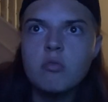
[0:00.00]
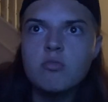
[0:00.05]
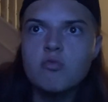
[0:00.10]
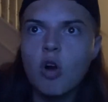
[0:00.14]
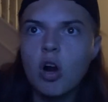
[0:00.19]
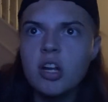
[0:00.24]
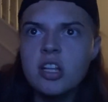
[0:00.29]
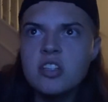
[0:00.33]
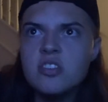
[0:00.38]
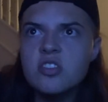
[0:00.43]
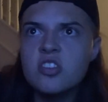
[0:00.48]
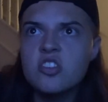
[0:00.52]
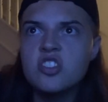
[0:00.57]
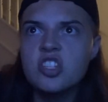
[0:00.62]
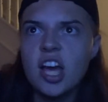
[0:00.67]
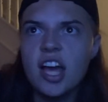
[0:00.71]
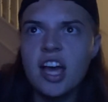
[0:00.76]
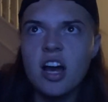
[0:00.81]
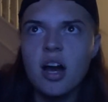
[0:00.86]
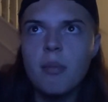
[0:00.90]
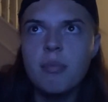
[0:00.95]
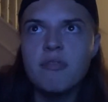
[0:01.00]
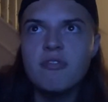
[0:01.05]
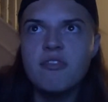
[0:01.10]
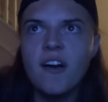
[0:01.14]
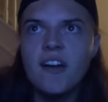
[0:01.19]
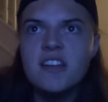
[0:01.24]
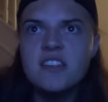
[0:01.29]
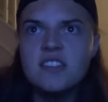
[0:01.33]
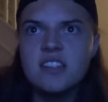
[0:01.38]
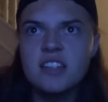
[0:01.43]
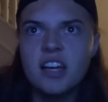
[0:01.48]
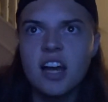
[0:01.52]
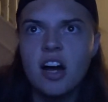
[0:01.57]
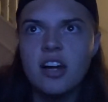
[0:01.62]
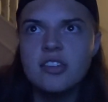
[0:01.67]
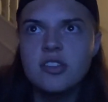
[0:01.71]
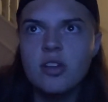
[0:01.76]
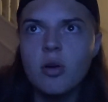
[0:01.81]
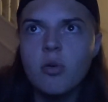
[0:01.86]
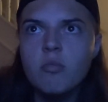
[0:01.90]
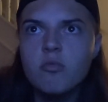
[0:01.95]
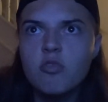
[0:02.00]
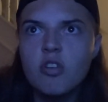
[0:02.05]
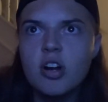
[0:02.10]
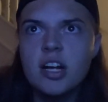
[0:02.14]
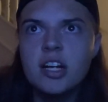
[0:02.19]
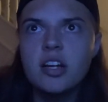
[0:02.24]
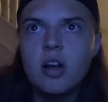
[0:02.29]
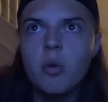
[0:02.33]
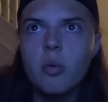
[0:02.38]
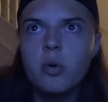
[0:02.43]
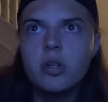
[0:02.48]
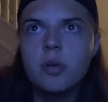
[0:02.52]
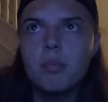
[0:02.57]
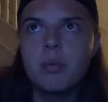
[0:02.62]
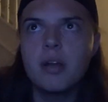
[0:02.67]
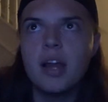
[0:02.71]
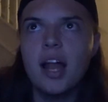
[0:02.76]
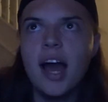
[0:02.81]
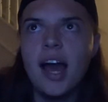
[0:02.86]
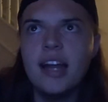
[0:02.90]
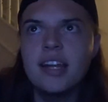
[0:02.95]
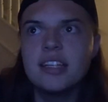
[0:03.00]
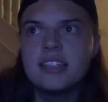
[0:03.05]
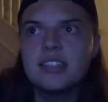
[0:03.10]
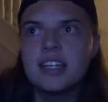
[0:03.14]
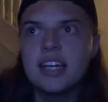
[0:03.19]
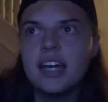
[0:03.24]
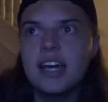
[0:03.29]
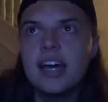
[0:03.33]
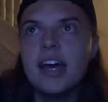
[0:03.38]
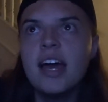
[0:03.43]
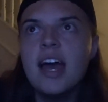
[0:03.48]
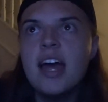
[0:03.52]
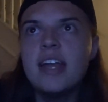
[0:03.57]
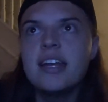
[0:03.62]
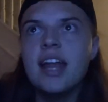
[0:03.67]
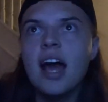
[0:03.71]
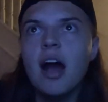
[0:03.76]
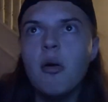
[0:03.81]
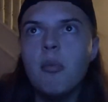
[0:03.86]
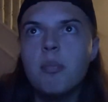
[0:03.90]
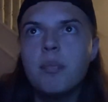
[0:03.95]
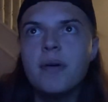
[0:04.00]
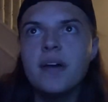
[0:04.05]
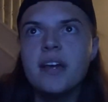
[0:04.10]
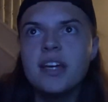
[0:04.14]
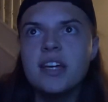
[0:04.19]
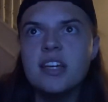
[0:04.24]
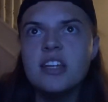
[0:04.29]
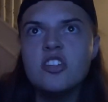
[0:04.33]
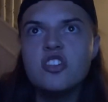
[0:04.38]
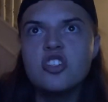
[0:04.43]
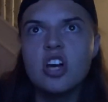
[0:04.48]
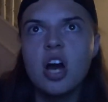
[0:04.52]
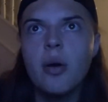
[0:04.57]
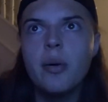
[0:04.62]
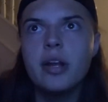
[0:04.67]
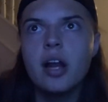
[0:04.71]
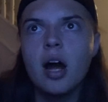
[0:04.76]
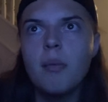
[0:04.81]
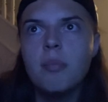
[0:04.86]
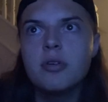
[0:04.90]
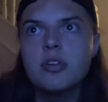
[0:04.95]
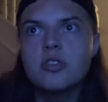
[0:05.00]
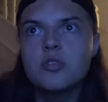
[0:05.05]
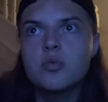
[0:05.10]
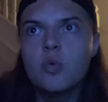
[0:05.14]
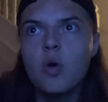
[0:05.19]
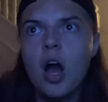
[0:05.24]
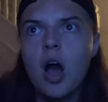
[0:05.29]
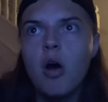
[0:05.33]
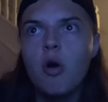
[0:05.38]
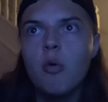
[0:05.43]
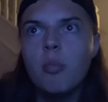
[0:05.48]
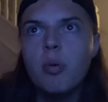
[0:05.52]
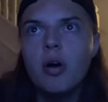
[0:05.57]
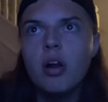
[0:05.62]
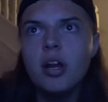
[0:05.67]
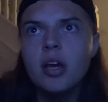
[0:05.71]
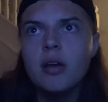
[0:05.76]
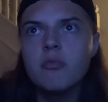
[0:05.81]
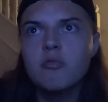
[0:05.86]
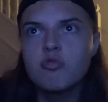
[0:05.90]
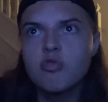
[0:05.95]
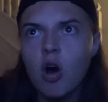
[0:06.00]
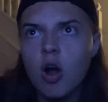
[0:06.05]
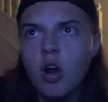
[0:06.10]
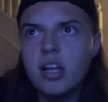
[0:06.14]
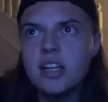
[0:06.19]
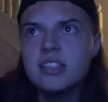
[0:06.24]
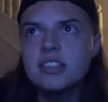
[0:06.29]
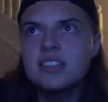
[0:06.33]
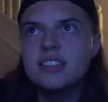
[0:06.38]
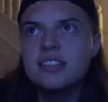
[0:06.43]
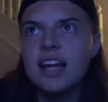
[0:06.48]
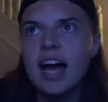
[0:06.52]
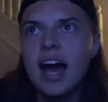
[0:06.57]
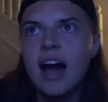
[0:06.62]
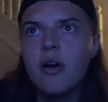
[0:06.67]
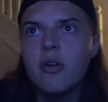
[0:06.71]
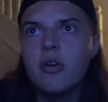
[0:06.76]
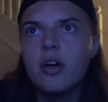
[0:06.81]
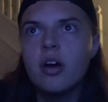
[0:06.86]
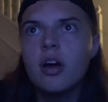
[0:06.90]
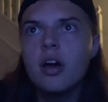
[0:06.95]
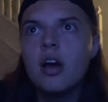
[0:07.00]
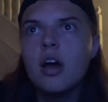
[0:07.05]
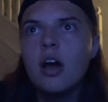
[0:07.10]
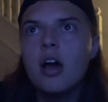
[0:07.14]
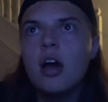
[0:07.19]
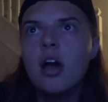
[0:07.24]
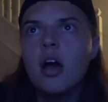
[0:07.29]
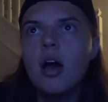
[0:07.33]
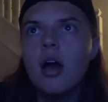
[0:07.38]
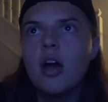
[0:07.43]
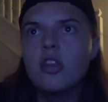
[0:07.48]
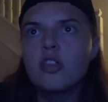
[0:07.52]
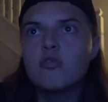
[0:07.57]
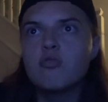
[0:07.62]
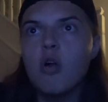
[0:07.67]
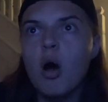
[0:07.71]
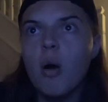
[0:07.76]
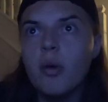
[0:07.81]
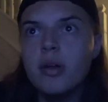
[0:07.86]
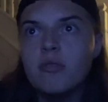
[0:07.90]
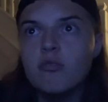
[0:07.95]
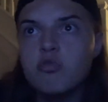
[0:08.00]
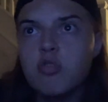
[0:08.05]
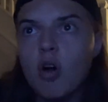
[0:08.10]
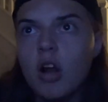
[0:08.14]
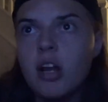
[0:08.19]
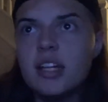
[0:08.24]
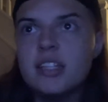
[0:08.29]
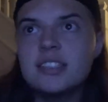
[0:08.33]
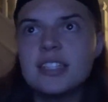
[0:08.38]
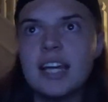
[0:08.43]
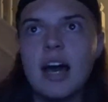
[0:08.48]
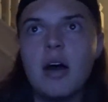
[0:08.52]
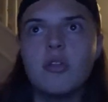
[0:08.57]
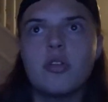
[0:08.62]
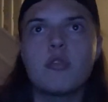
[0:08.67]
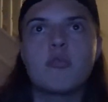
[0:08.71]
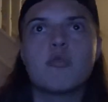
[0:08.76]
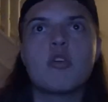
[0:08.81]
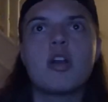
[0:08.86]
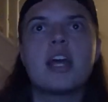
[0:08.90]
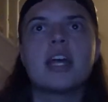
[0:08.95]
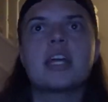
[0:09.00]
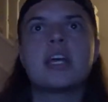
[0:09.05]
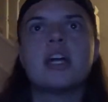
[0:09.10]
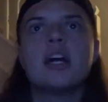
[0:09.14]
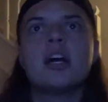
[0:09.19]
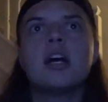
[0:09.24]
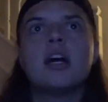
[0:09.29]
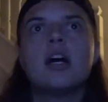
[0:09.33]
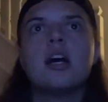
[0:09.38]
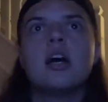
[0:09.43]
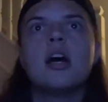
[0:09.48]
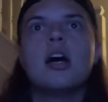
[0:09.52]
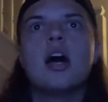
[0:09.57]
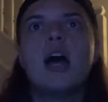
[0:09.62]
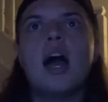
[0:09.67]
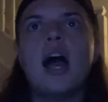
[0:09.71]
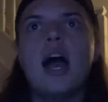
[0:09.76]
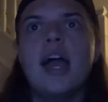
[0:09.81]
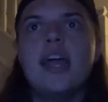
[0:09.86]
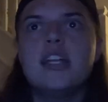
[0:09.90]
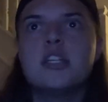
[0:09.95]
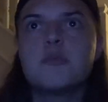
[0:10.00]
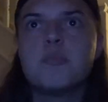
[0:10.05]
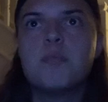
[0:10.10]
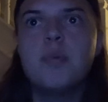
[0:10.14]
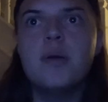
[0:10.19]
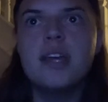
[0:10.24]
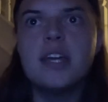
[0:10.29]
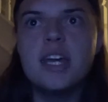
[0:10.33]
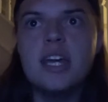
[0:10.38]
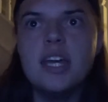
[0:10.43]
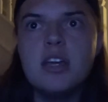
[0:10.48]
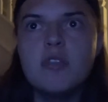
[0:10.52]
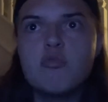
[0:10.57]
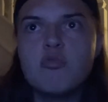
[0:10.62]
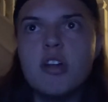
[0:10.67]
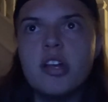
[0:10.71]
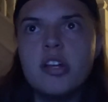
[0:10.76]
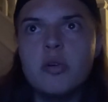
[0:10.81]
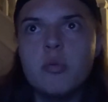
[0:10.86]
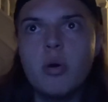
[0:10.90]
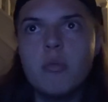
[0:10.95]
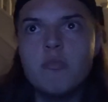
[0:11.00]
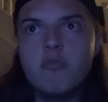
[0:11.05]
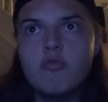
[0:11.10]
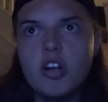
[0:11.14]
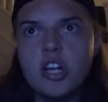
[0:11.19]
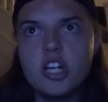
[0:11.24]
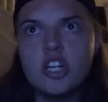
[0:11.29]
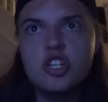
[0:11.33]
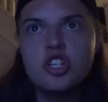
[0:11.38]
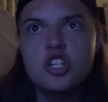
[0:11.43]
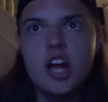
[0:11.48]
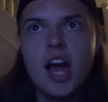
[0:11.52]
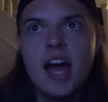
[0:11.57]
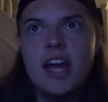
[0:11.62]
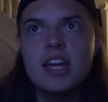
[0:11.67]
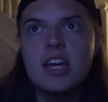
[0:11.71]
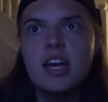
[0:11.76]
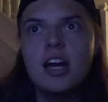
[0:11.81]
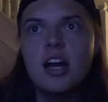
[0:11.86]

Rollins has set it up facing it. I don't really know what the plan is here. Now Big E's going up as well, pulling Rollins down, throwing Rollins out the ring. It's Big E, Riddle and Ricochet.